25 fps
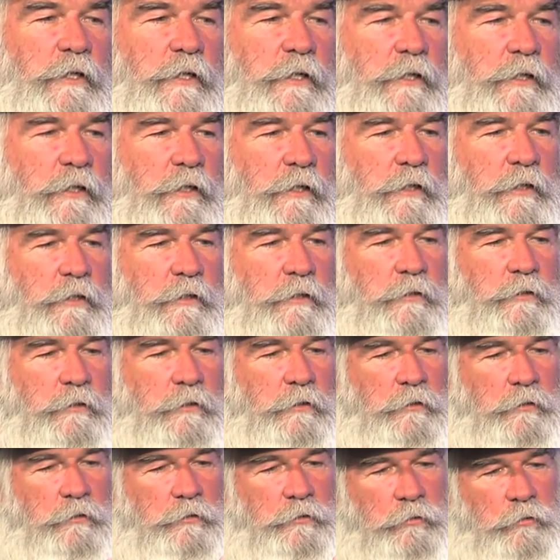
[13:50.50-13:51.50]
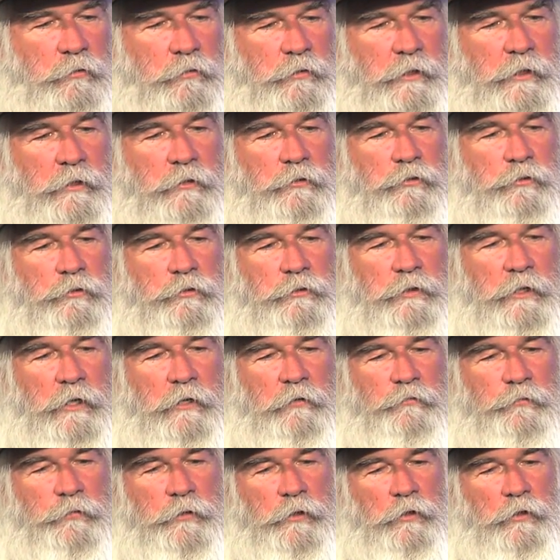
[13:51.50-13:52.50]
And so I
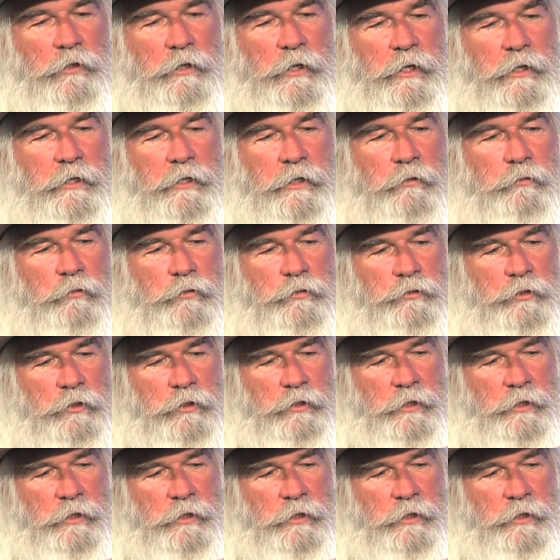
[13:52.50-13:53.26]
felt like it was a